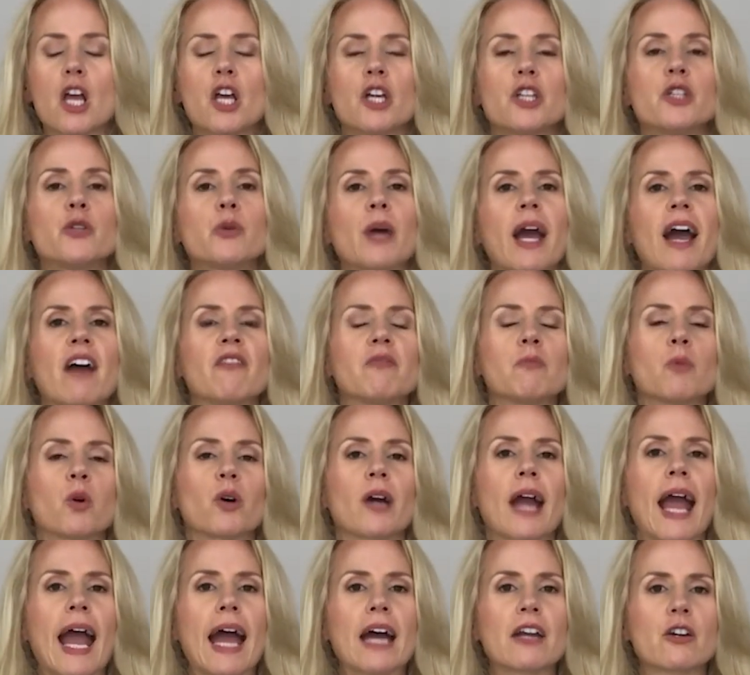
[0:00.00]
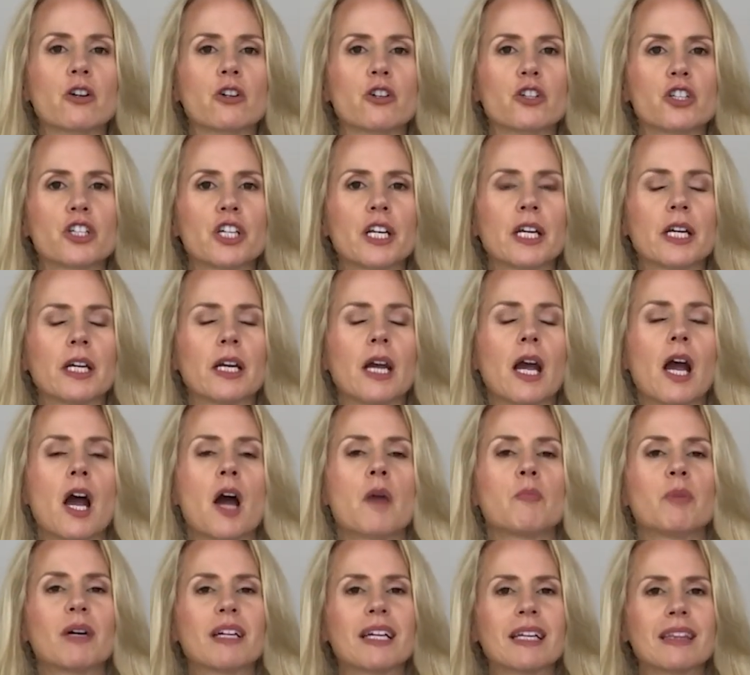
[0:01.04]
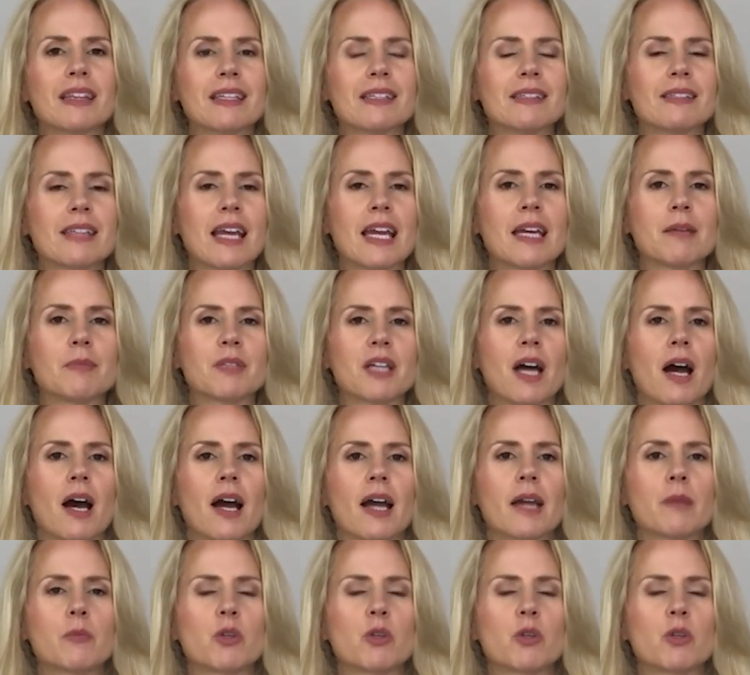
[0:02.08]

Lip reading: you have more energy, but at the same time,